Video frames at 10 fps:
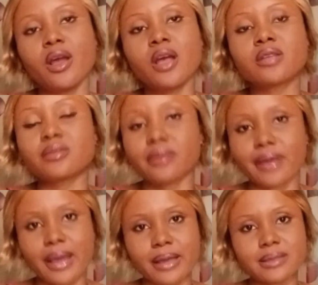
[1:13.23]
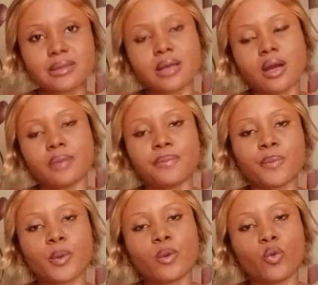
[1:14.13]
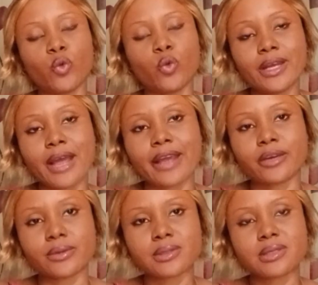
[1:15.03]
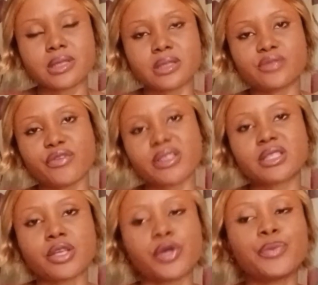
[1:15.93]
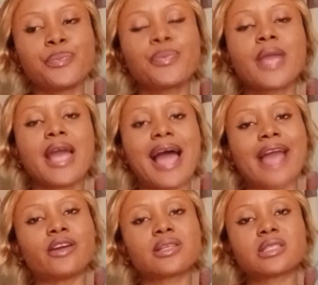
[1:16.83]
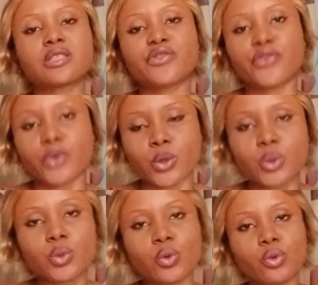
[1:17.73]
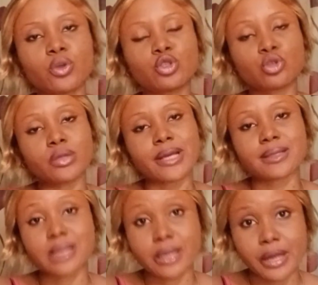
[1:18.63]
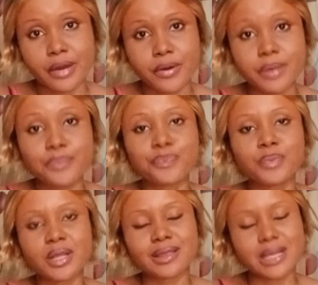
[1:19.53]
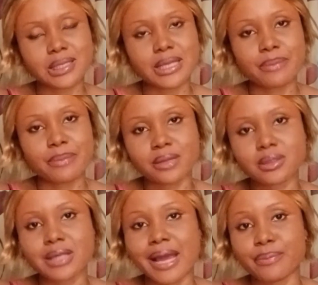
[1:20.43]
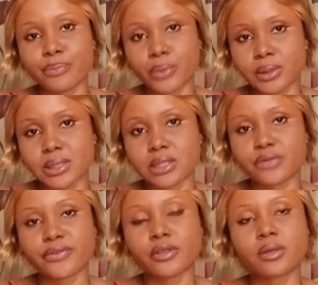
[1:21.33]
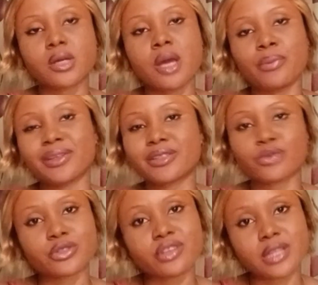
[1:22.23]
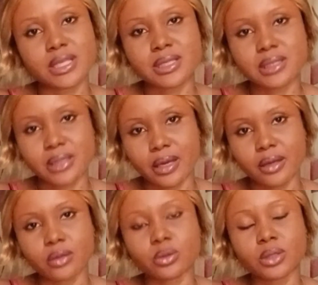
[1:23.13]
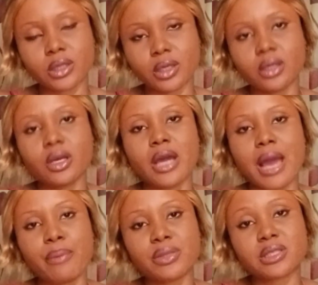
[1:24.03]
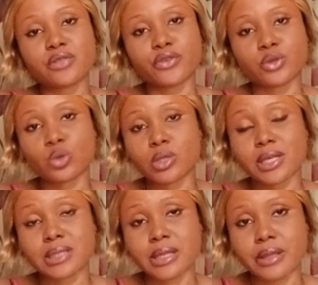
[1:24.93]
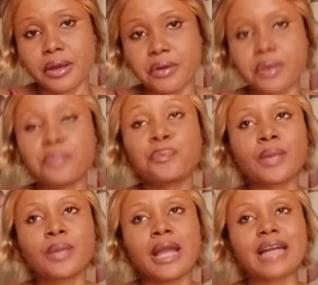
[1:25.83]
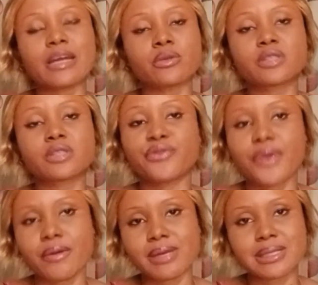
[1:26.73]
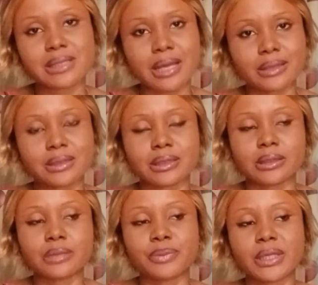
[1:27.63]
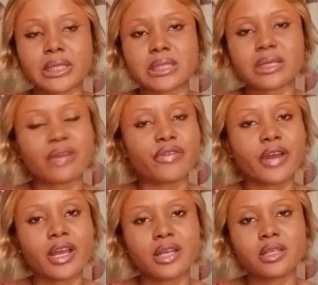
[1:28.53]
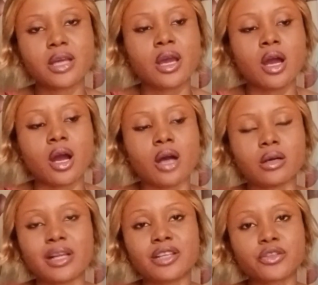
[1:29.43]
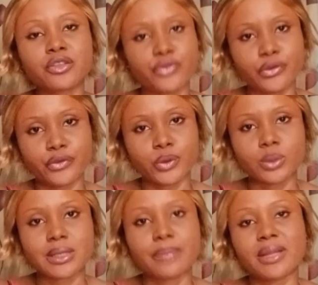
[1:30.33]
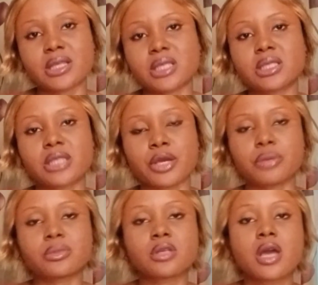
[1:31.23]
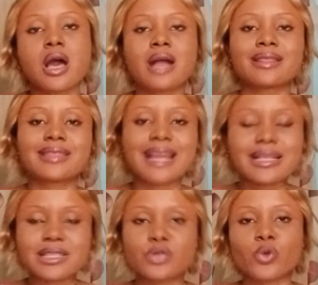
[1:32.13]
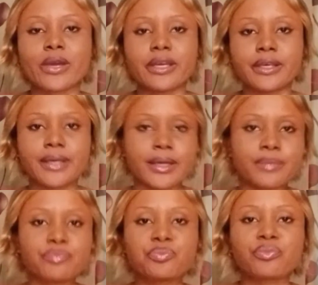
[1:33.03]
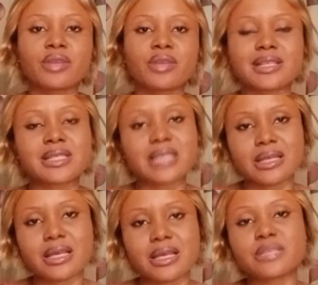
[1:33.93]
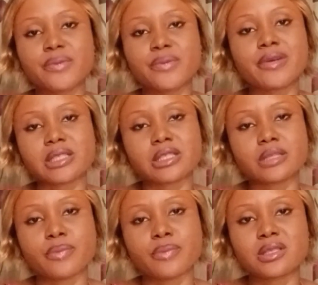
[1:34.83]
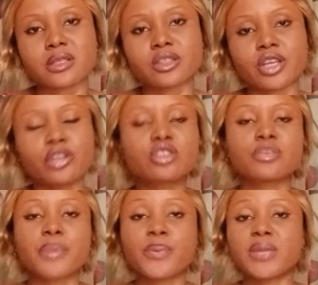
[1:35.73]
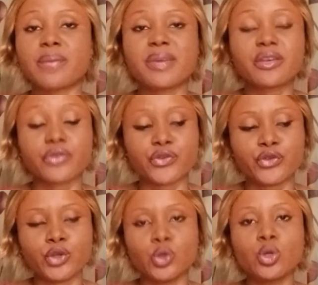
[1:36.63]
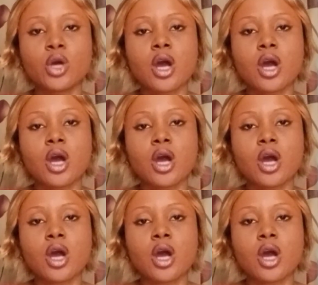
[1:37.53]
So guys, when I got this face serum, I got it for 2,000 Naira. That's the amount I bought it for, but it was not this year, okay? I bought it for 2,000 Naira, and I was very excited because I've heard a lot of reviews about these serums. That is why, again, they said experience is the best teacher. You know, some people, they make review,